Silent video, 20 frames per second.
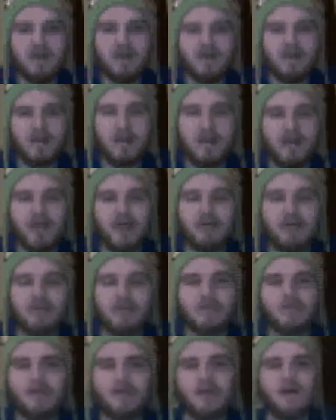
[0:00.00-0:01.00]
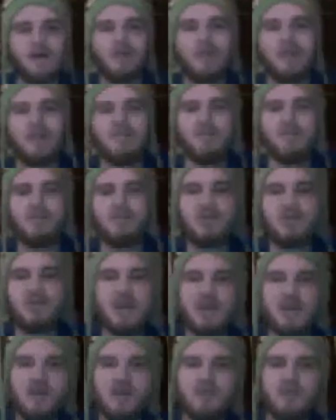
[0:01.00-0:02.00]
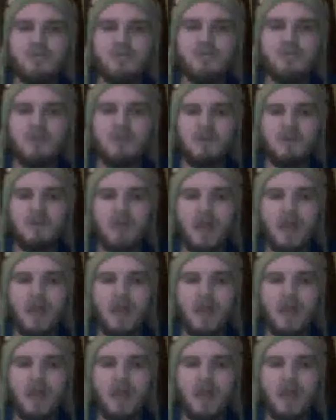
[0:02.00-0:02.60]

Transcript: Now, okay, so I'm going to create a new solo